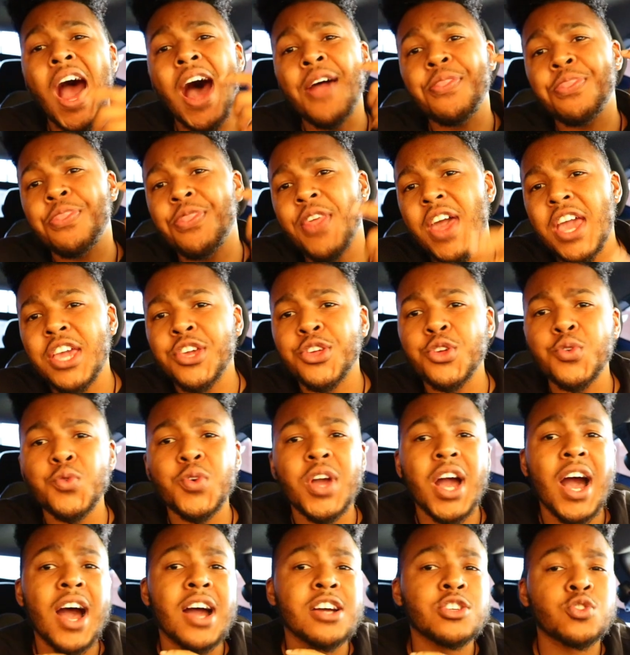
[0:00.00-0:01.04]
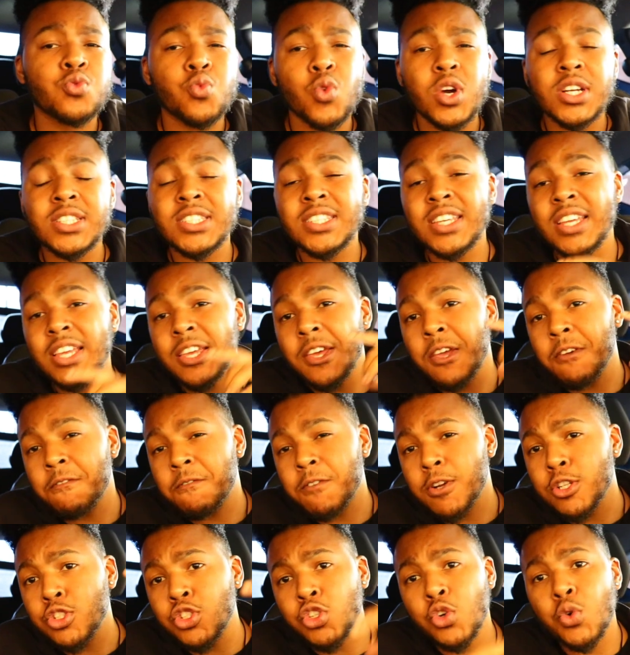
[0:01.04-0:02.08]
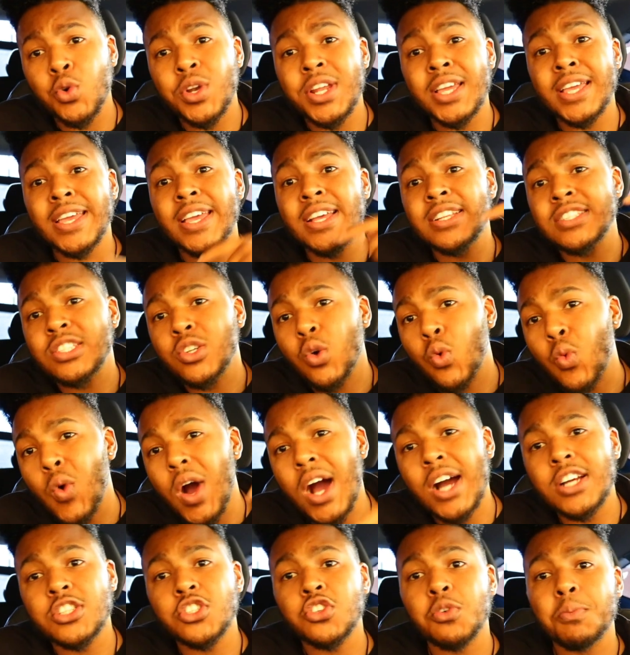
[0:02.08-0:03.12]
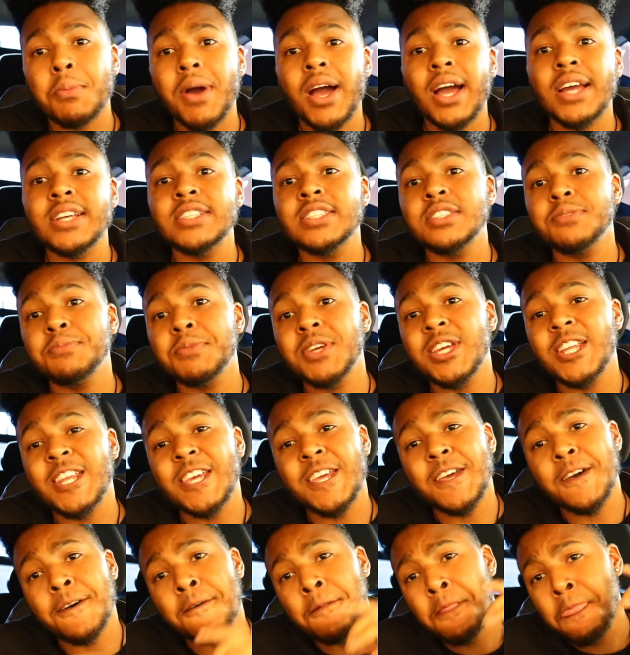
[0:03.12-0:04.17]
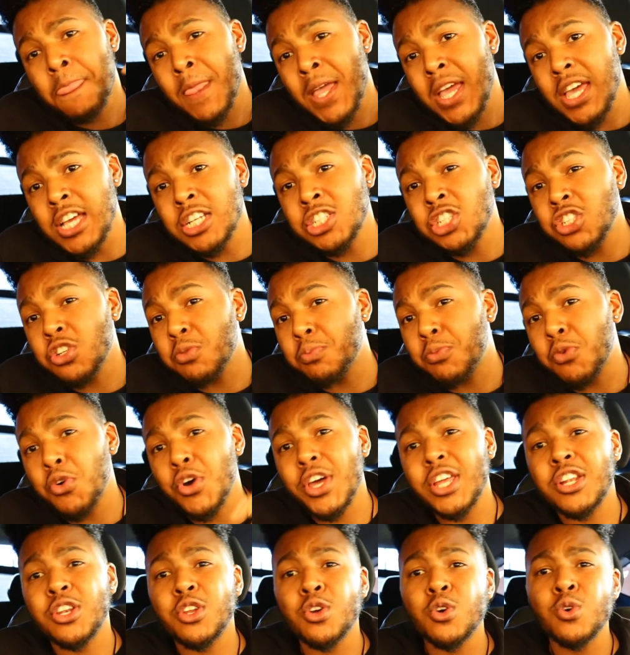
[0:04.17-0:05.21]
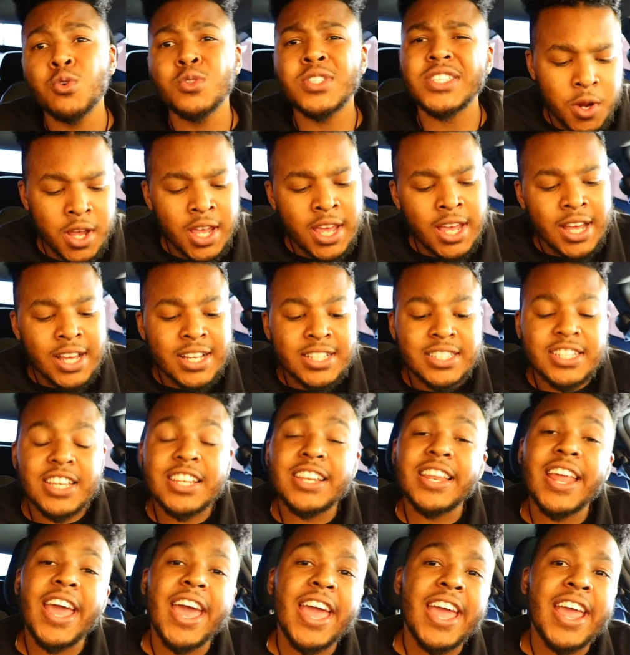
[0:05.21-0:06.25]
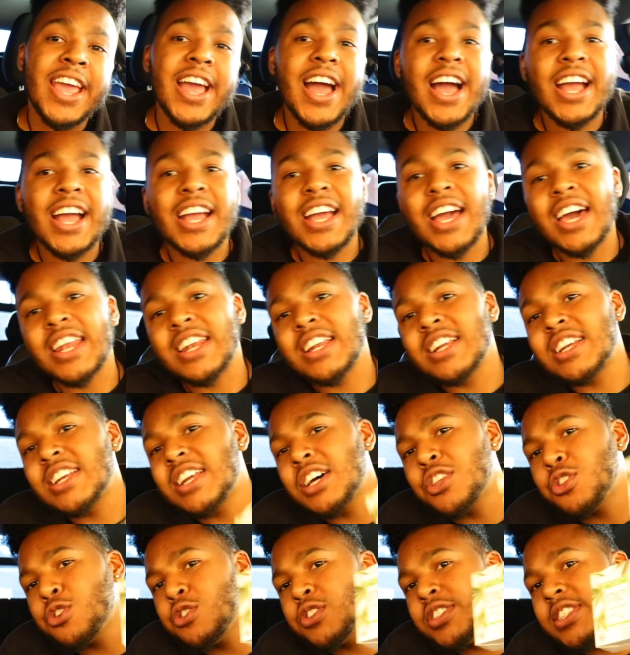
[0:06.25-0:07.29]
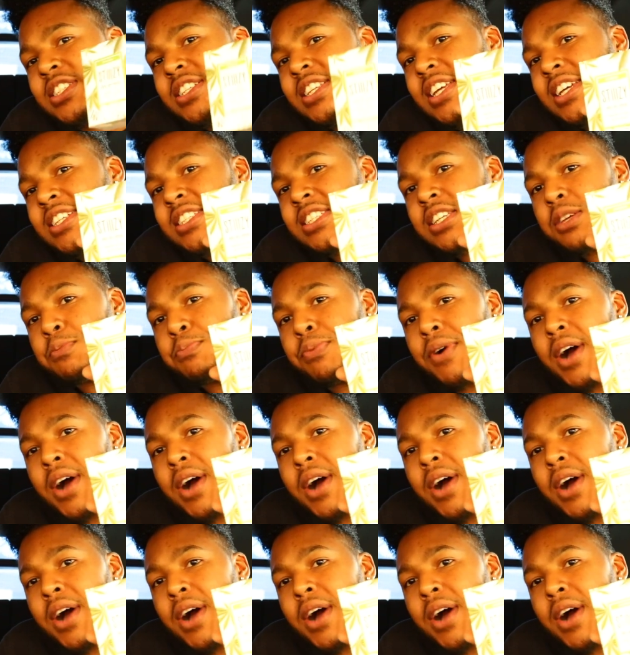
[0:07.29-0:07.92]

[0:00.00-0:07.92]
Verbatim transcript: I thank you guys once again for tuning in to Wiser Minds Media. It's your boy Deuce. Today I got another Stiiizy